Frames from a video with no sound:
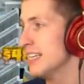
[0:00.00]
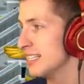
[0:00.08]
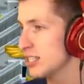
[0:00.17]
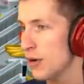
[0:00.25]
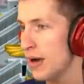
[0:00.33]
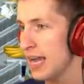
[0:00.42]
Let's
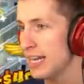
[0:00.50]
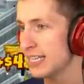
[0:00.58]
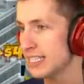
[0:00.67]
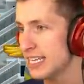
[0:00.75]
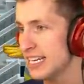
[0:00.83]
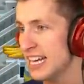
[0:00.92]
go ahead.
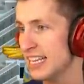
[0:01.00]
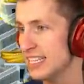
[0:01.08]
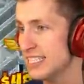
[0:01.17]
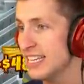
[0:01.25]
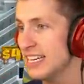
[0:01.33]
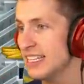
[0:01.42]
Let's get an,
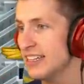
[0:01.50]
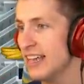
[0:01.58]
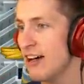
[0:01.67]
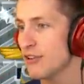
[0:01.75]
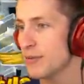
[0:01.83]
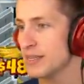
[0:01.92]
let's get a little
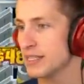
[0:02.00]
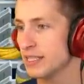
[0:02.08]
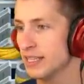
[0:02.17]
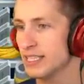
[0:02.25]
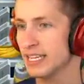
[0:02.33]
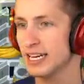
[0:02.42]
alchemist.
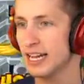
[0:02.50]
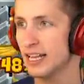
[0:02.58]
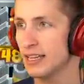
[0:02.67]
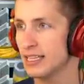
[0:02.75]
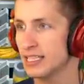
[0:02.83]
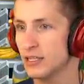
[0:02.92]
Let's get
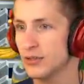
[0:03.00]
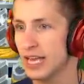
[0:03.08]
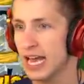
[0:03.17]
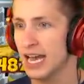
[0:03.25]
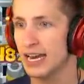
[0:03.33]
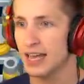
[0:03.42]
let's do
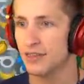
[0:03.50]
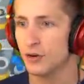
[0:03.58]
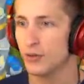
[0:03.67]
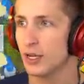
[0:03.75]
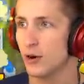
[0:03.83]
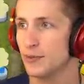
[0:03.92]
that, and then
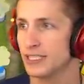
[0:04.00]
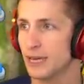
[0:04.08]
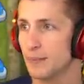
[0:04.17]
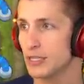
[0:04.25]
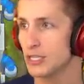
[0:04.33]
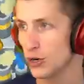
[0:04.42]
we can almost get
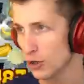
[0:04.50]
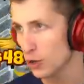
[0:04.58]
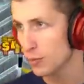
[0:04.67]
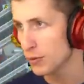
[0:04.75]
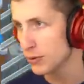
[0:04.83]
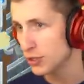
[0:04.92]
berserker
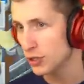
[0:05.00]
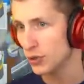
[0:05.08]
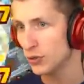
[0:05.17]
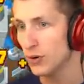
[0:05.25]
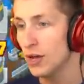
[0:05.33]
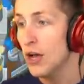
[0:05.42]
brew
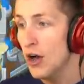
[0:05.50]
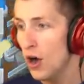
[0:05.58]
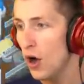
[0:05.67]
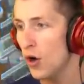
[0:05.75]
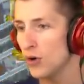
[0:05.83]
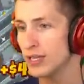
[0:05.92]
too.
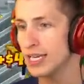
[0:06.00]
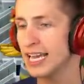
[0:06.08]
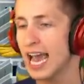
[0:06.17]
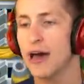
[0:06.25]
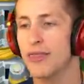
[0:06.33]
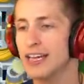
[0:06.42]
Holy
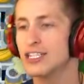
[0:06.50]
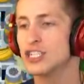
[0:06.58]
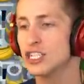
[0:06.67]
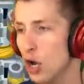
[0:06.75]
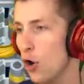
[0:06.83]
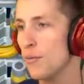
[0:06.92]
cow! That's
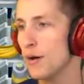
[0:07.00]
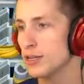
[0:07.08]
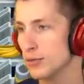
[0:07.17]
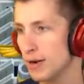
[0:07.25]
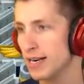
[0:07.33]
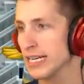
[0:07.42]
so
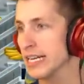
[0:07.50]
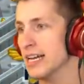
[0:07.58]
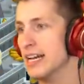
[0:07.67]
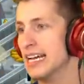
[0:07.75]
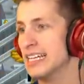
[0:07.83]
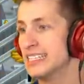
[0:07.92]
much money.
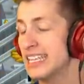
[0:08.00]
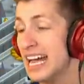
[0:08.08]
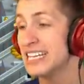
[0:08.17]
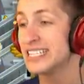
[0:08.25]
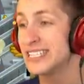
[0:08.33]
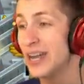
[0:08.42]

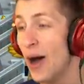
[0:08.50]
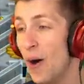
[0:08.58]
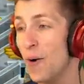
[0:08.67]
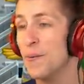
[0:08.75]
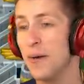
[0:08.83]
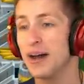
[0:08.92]
That's
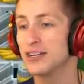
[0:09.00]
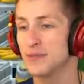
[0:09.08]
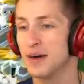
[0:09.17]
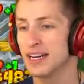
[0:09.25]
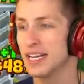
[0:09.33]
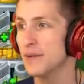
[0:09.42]
so much
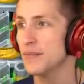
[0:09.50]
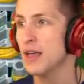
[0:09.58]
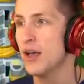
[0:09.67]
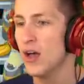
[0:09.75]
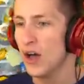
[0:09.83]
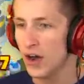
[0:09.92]
money.
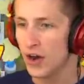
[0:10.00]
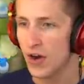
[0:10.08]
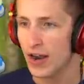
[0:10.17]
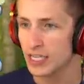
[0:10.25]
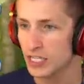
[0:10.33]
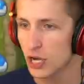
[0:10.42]
All
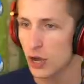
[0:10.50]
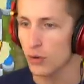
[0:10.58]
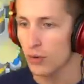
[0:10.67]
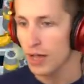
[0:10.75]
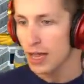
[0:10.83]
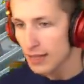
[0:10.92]
right,
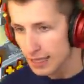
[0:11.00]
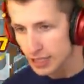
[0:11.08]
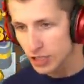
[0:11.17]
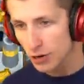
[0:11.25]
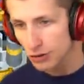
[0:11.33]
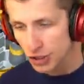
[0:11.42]
so let's
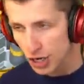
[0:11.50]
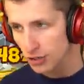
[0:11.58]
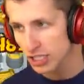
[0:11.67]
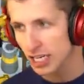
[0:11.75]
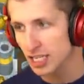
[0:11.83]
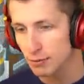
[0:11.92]
go.
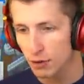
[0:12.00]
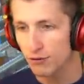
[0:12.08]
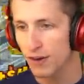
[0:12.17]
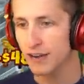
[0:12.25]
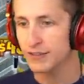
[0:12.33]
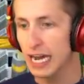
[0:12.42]
Shells can explode
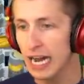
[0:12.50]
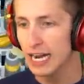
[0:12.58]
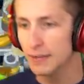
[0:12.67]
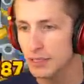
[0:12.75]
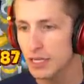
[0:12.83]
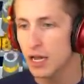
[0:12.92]
five
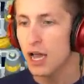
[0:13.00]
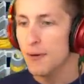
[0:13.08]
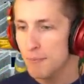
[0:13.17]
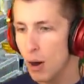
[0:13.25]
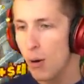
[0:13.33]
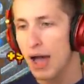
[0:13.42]
times.
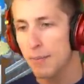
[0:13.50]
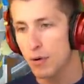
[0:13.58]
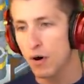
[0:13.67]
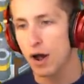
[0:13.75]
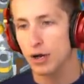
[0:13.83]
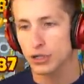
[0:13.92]
Moab
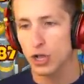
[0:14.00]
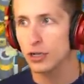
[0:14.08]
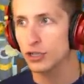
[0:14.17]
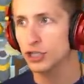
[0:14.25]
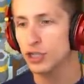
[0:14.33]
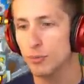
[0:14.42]
Barrage
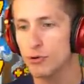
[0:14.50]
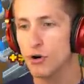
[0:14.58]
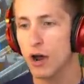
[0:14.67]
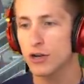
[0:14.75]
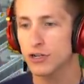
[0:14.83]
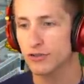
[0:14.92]
launches a
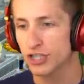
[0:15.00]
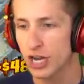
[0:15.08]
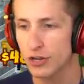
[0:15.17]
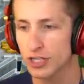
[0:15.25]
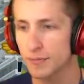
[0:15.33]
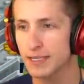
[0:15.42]
barrage of
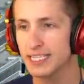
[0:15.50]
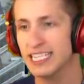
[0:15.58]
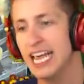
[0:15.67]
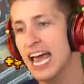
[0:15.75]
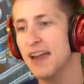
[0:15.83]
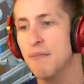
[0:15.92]
shells up to
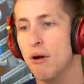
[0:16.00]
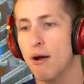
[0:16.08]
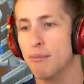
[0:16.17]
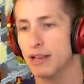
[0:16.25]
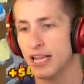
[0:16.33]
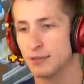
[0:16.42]
10
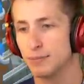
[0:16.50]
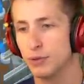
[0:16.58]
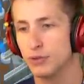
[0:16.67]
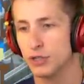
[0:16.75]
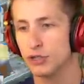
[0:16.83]
Moab class balloons